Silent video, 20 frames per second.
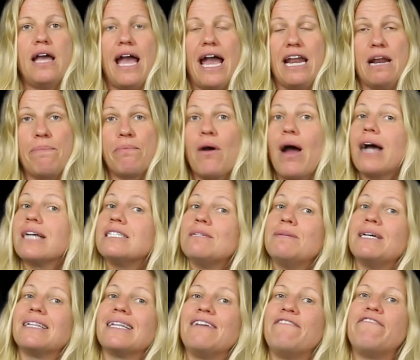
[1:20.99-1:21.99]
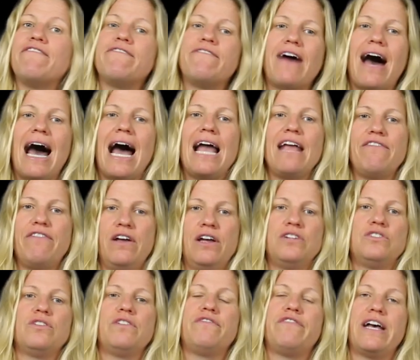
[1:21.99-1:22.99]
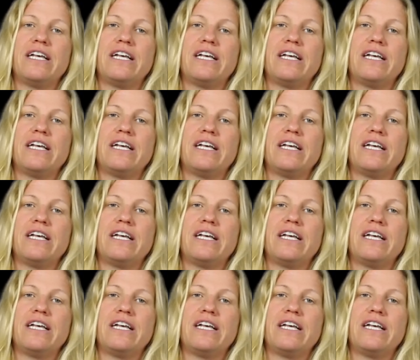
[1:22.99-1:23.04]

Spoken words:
and approximately 500